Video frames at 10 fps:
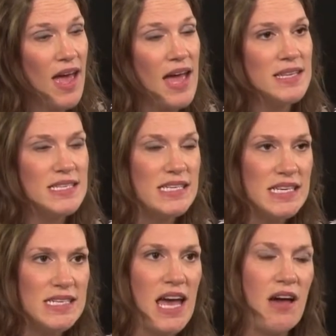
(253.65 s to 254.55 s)
And
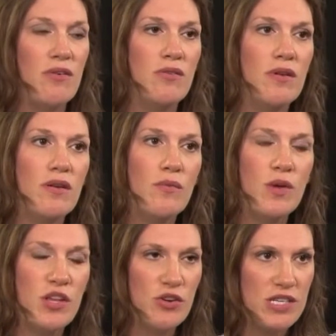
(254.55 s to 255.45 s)
sit down
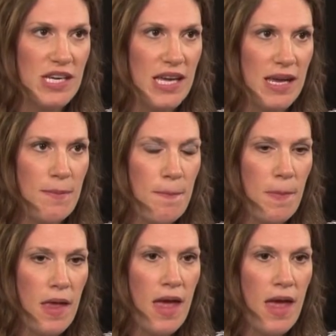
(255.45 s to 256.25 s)
with your team